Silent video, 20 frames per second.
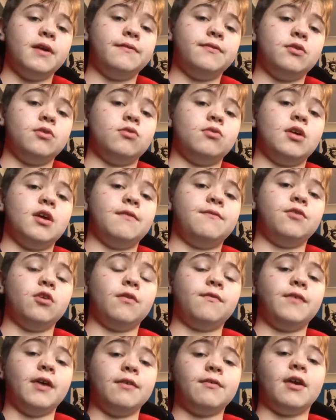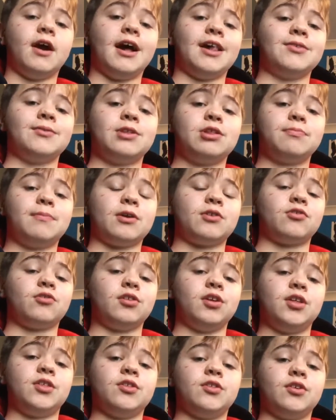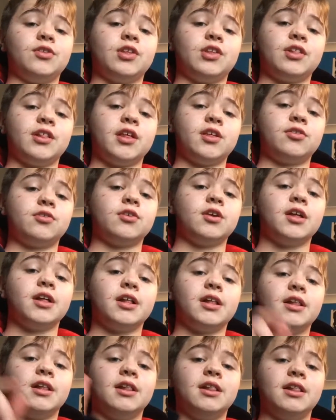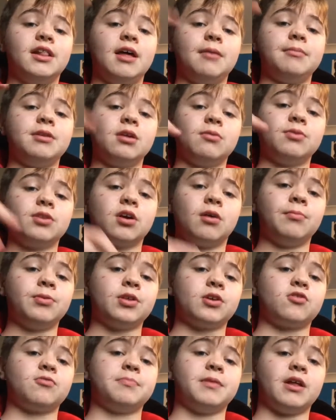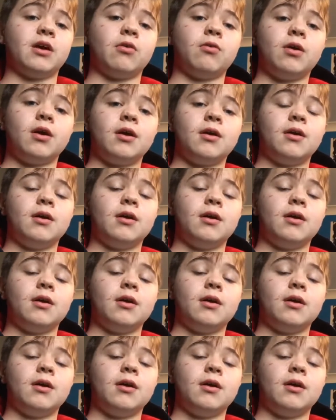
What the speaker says: if your favourite Halloween special isn't on this list, let me know in the comment section below.